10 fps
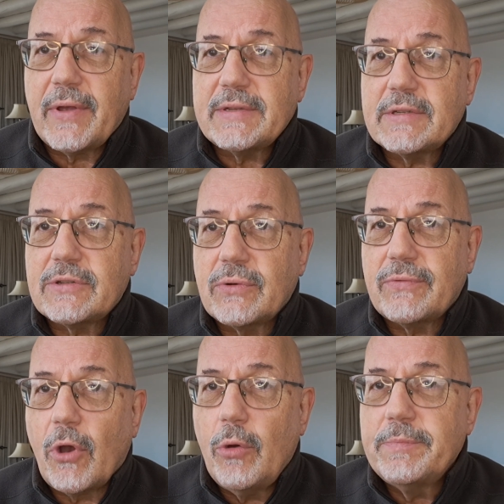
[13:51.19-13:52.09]
as a sort
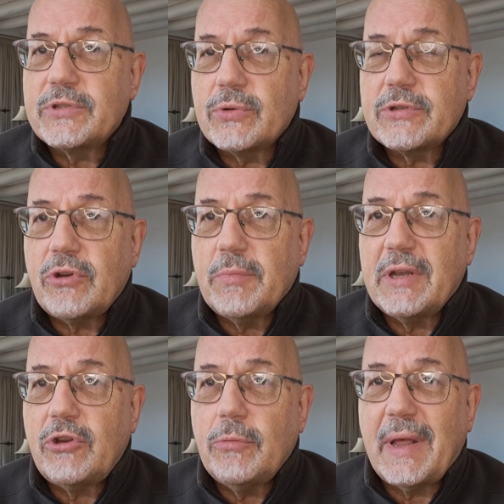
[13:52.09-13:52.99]
of open source
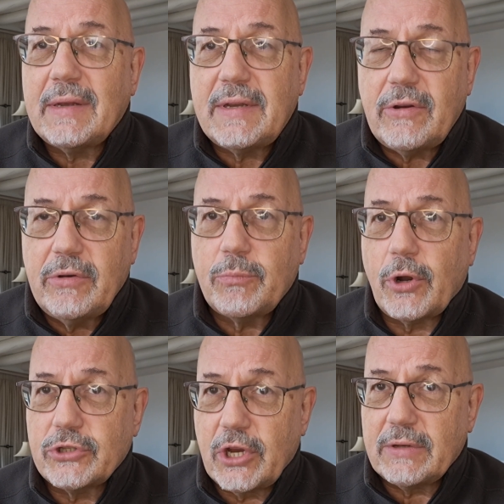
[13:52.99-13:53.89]
humanitarian
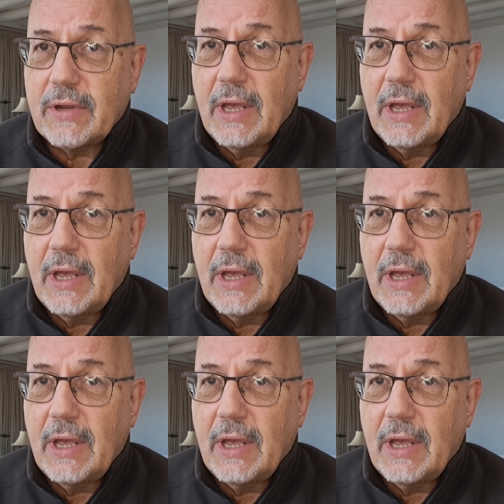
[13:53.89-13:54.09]
project.